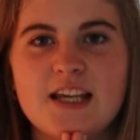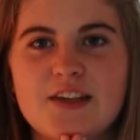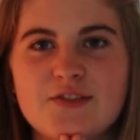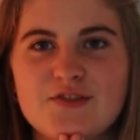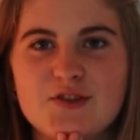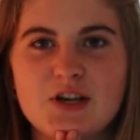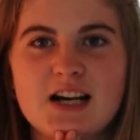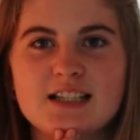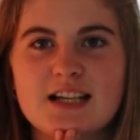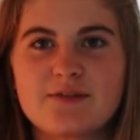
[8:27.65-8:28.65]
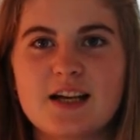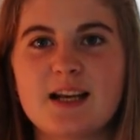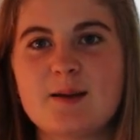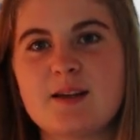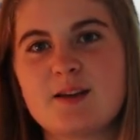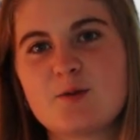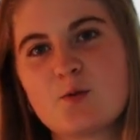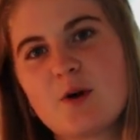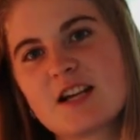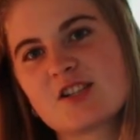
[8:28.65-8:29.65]
If you guys have any
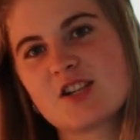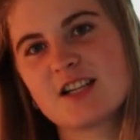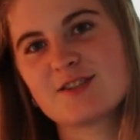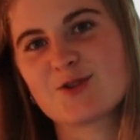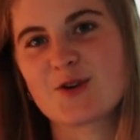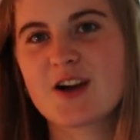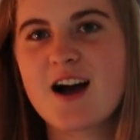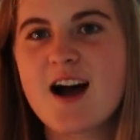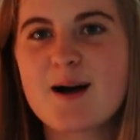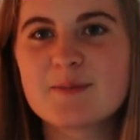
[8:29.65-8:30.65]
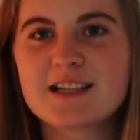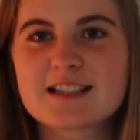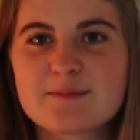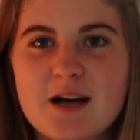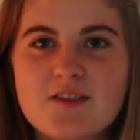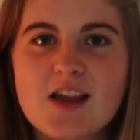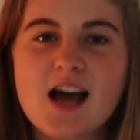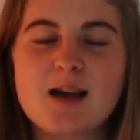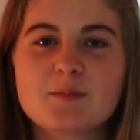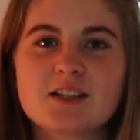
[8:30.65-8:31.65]
questions or comments about
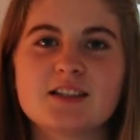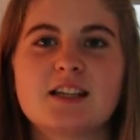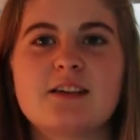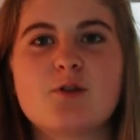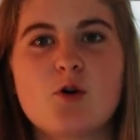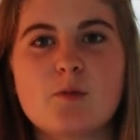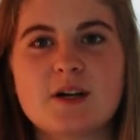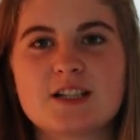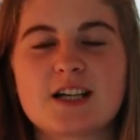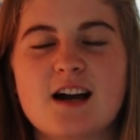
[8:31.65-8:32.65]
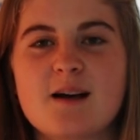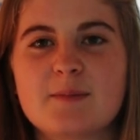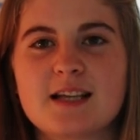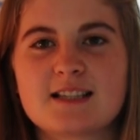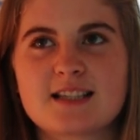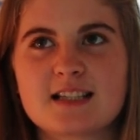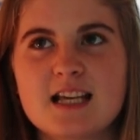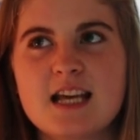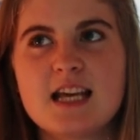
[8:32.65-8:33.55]
that, I'm gonna leave a whole bunch of comments